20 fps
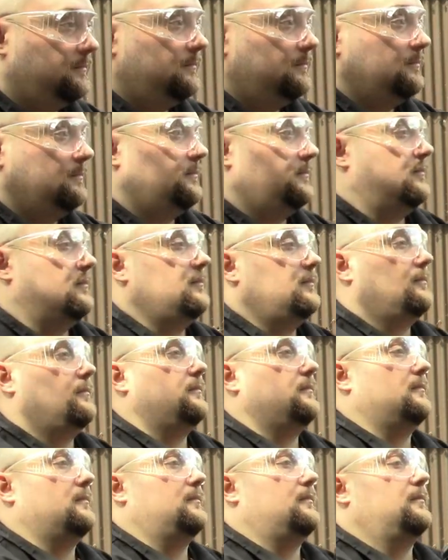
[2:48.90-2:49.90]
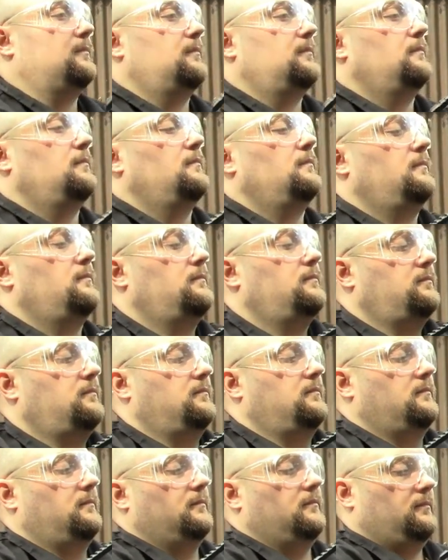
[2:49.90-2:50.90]

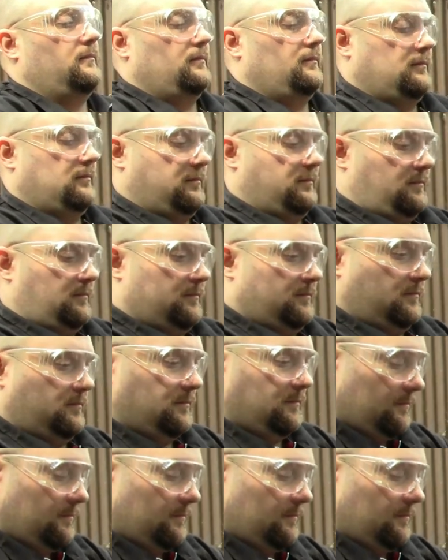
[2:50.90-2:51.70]
[no speech]